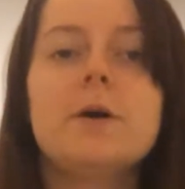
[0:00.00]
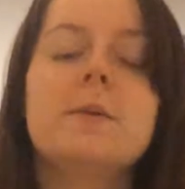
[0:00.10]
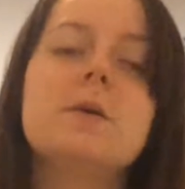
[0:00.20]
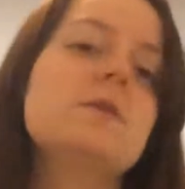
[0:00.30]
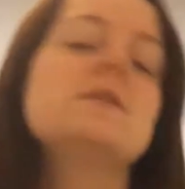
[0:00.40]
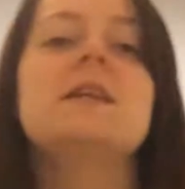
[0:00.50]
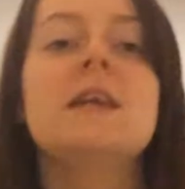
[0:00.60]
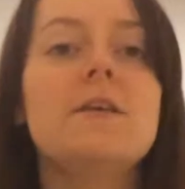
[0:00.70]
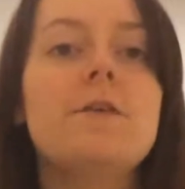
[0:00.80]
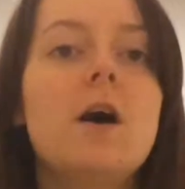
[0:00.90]
I'm going to
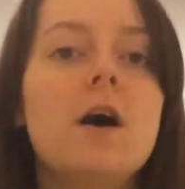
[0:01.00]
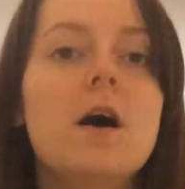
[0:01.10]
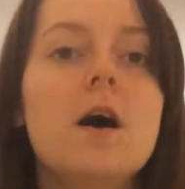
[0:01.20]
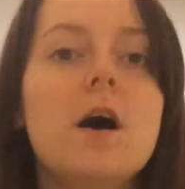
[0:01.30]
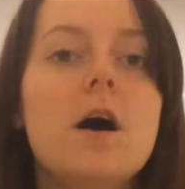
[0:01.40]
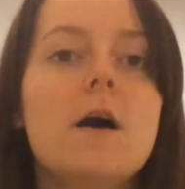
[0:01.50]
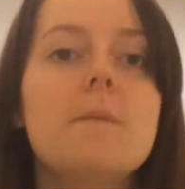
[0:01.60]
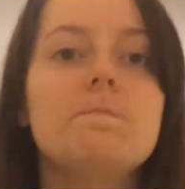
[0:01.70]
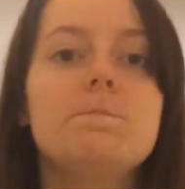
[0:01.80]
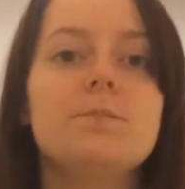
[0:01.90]
leave her
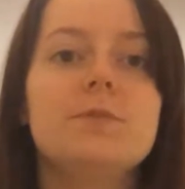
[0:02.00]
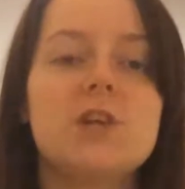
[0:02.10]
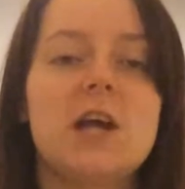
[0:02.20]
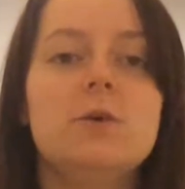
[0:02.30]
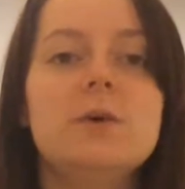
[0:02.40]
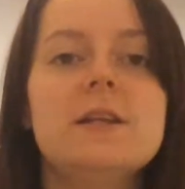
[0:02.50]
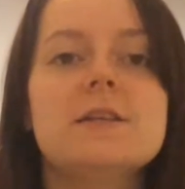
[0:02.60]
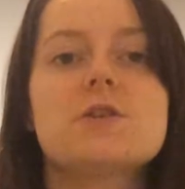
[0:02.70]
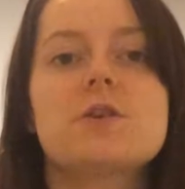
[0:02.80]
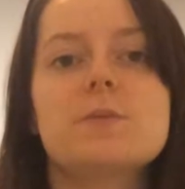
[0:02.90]
channel in the
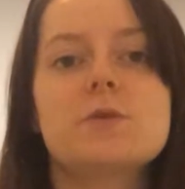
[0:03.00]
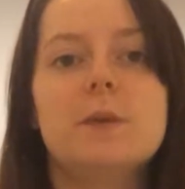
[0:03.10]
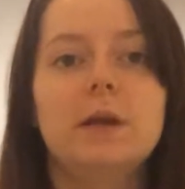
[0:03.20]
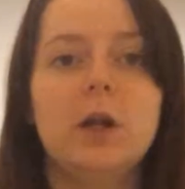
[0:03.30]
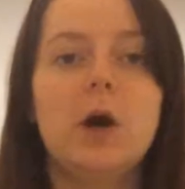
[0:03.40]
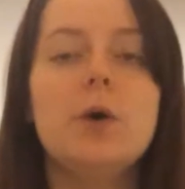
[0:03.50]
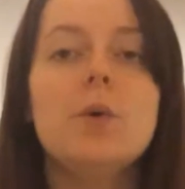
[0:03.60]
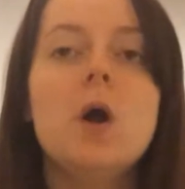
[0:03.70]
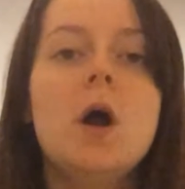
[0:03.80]
description below.